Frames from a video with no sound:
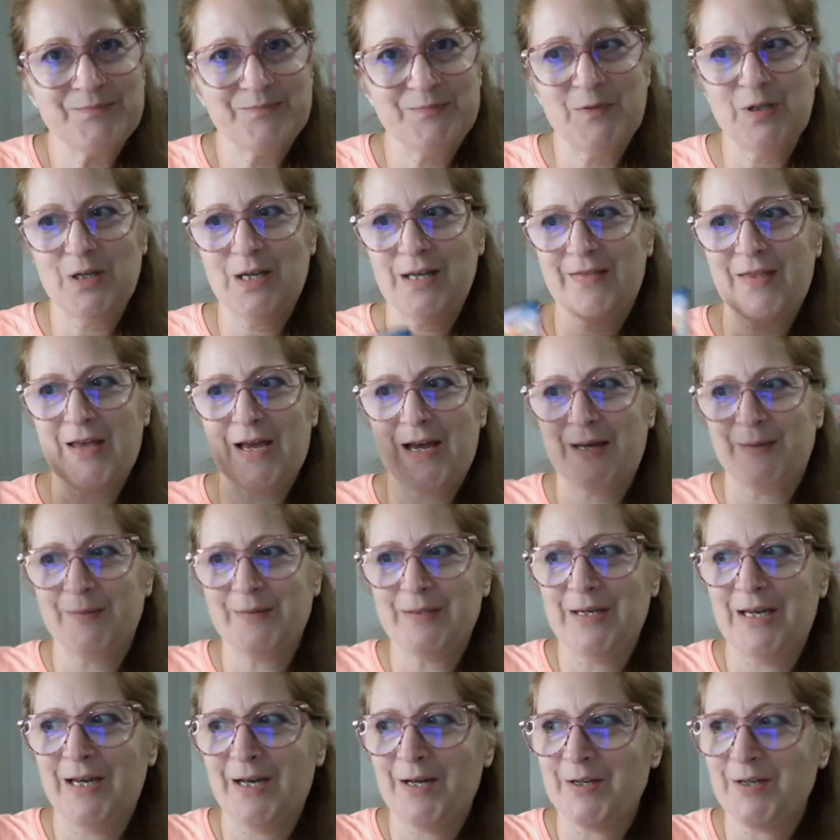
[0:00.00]
Look at that.
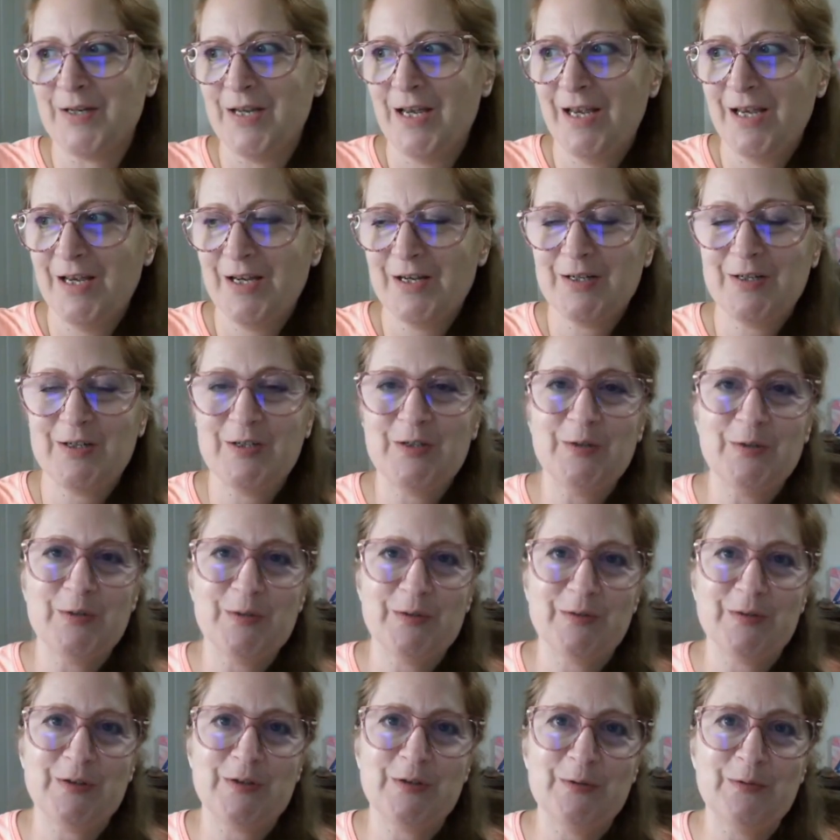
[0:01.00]
Yeah.
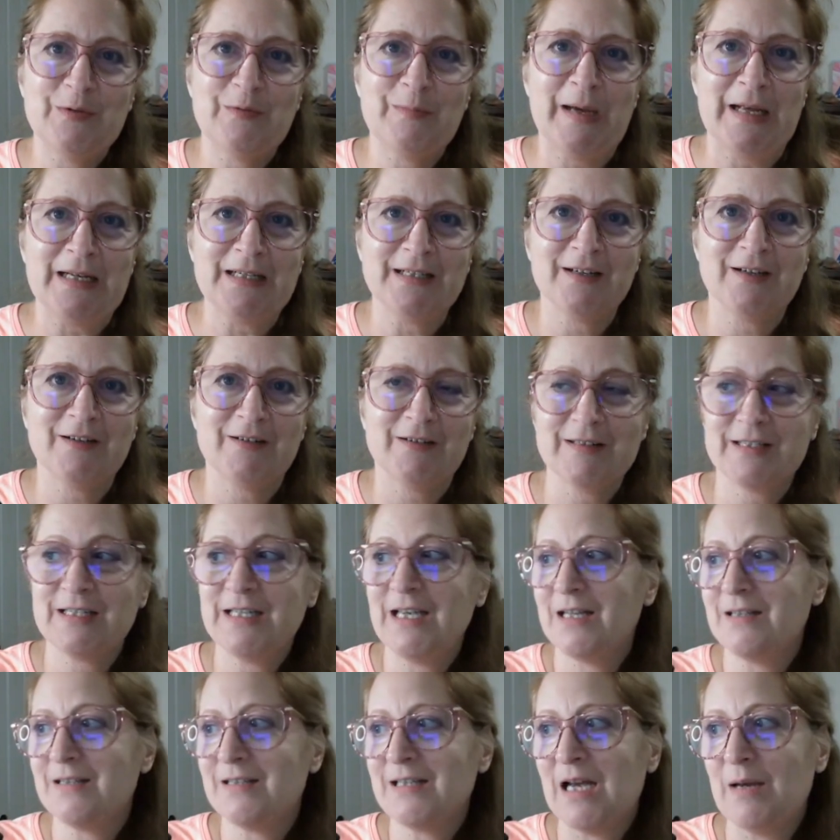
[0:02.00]
Two, two of Pentacles.
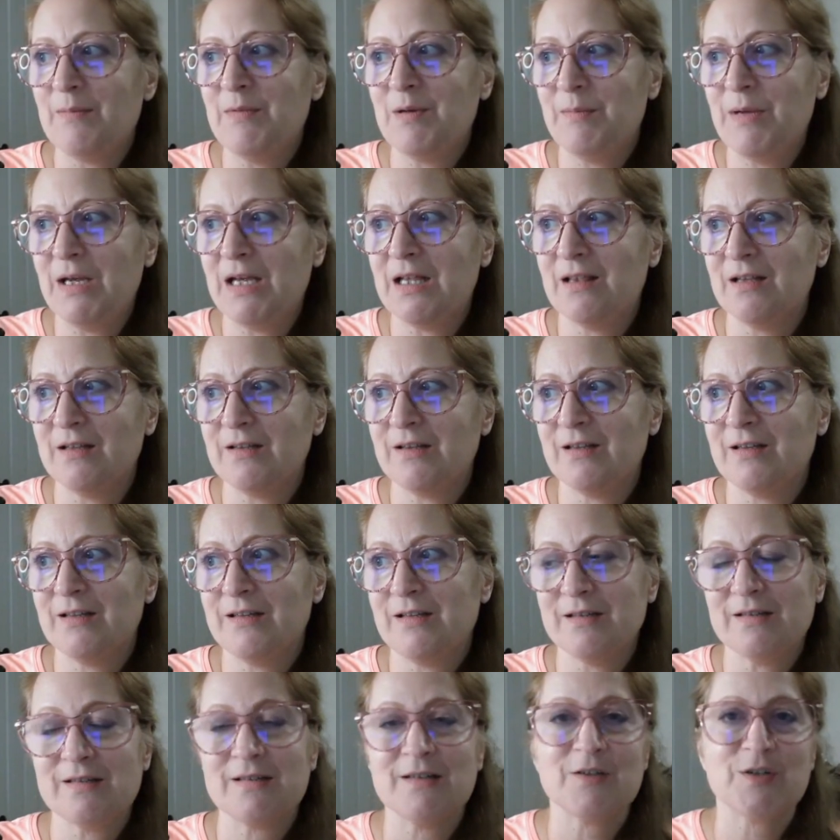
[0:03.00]
Yeah. It's time to make the, the
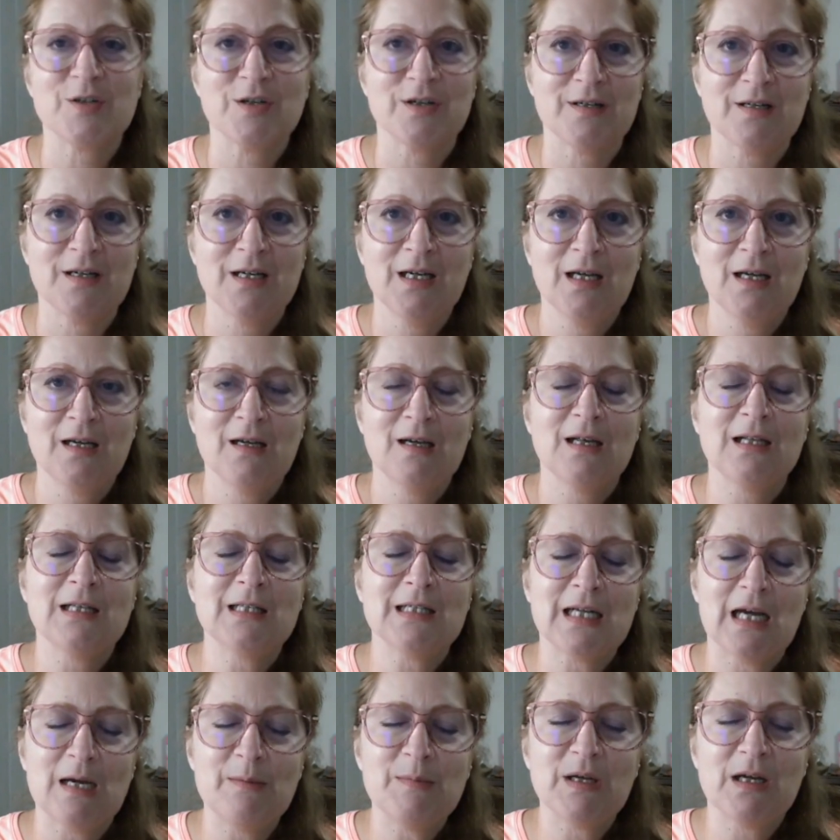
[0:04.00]
decision. It's
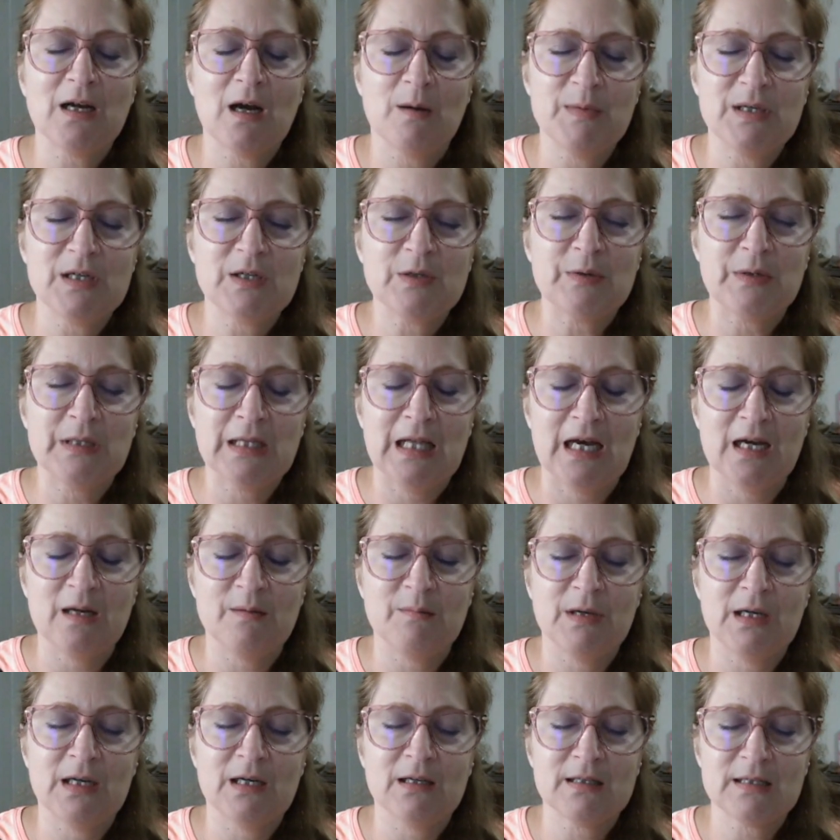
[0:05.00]
time to come into
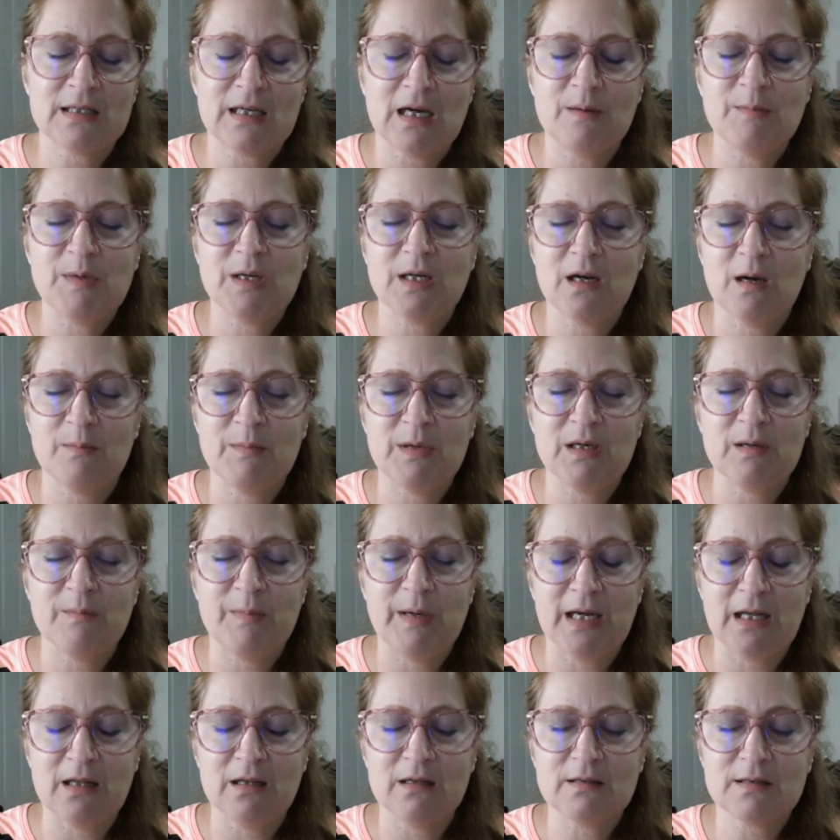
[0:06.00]
alignment. It's time to come into
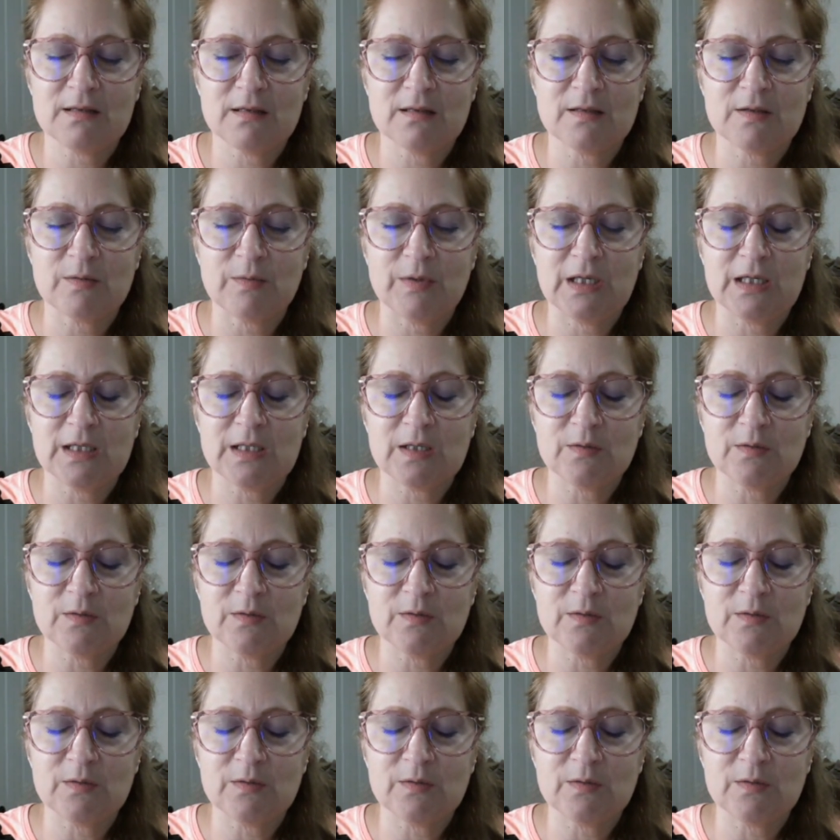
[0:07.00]
balance this week.